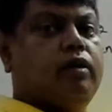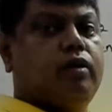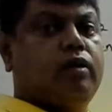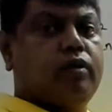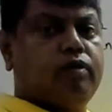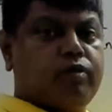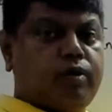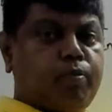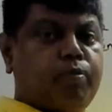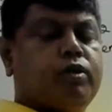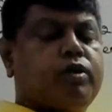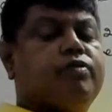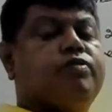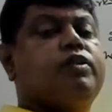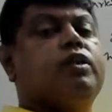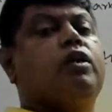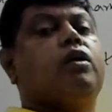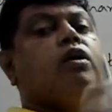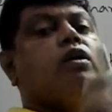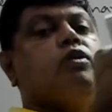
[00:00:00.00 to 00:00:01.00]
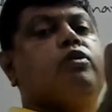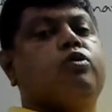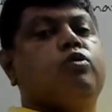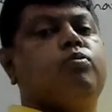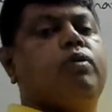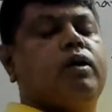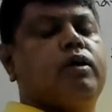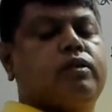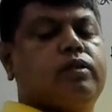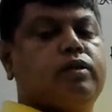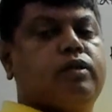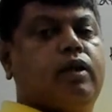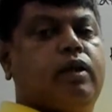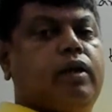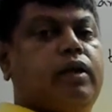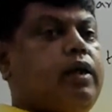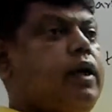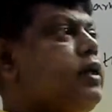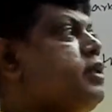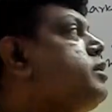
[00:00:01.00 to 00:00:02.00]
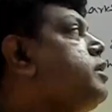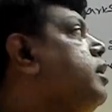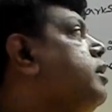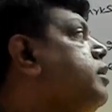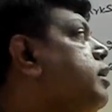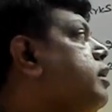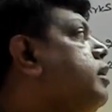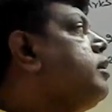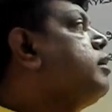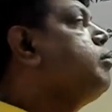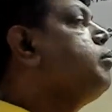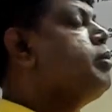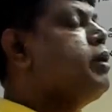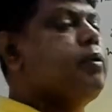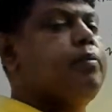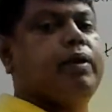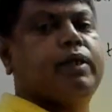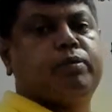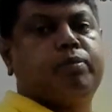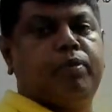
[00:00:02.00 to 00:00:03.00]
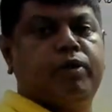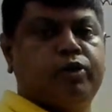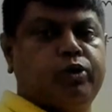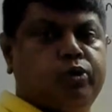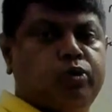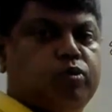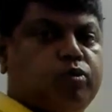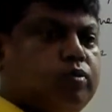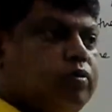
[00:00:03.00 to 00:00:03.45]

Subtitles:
Suppose if she got 2 marks extra, then it will become X plus 2.